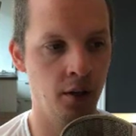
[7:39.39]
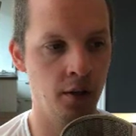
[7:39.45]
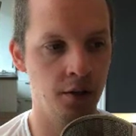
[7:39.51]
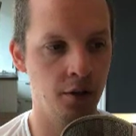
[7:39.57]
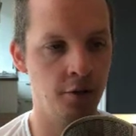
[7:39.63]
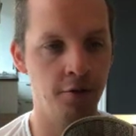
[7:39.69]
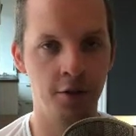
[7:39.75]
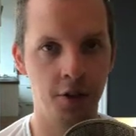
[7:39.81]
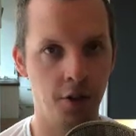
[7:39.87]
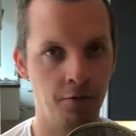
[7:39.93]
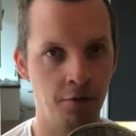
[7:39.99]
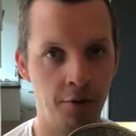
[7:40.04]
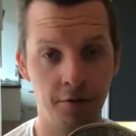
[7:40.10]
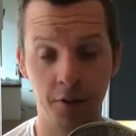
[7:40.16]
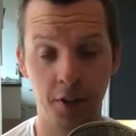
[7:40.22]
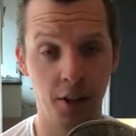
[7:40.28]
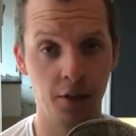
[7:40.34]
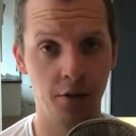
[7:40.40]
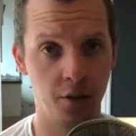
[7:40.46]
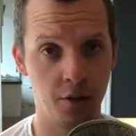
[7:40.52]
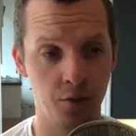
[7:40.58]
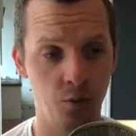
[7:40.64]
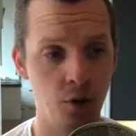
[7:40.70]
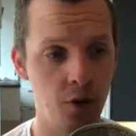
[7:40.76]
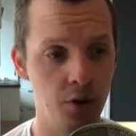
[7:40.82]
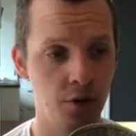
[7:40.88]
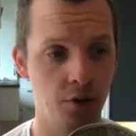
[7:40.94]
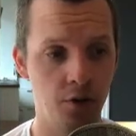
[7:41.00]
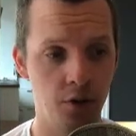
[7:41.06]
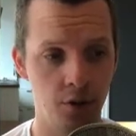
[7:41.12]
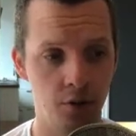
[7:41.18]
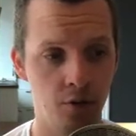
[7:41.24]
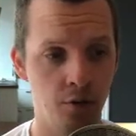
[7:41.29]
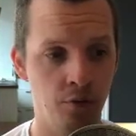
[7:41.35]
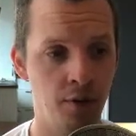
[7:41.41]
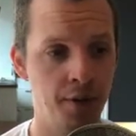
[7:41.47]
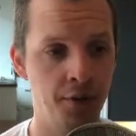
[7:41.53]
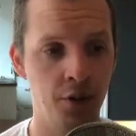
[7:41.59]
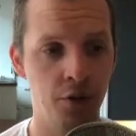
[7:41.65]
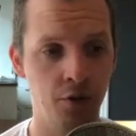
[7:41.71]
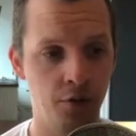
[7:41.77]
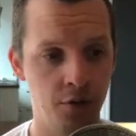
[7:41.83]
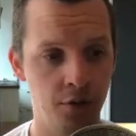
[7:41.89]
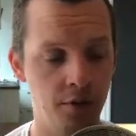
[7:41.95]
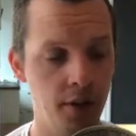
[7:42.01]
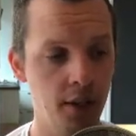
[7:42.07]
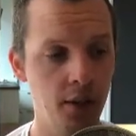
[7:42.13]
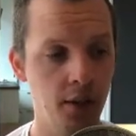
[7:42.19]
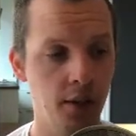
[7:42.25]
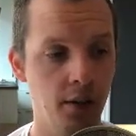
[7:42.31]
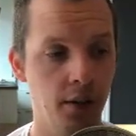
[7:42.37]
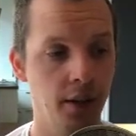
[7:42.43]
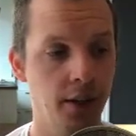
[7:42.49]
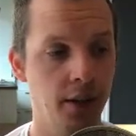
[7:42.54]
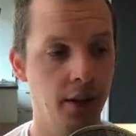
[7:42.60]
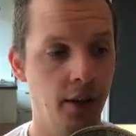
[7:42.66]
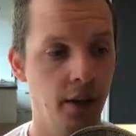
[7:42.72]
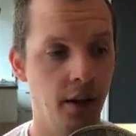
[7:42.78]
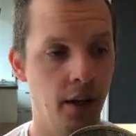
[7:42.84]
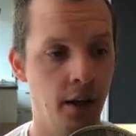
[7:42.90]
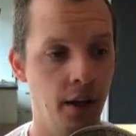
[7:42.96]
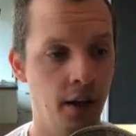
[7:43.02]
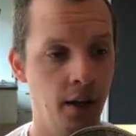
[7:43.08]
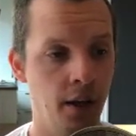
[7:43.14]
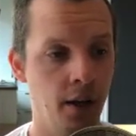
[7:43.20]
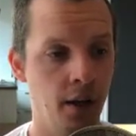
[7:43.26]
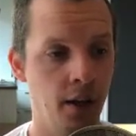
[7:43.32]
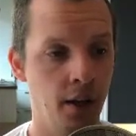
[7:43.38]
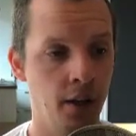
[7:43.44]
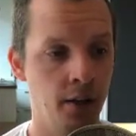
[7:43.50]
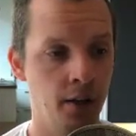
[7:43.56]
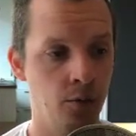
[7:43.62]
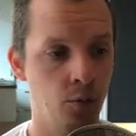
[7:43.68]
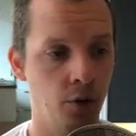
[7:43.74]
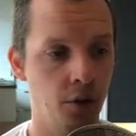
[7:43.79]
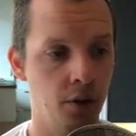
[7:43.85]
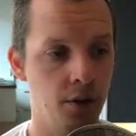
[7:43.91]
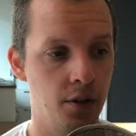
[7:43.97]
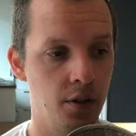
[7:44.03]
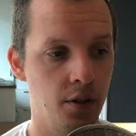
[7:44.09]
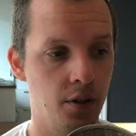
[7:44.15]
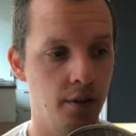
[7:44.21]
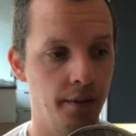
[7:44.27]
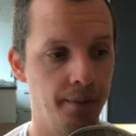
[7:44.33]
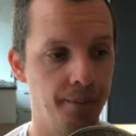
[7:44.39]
server-side rendering just works. You just do render to string, and it works.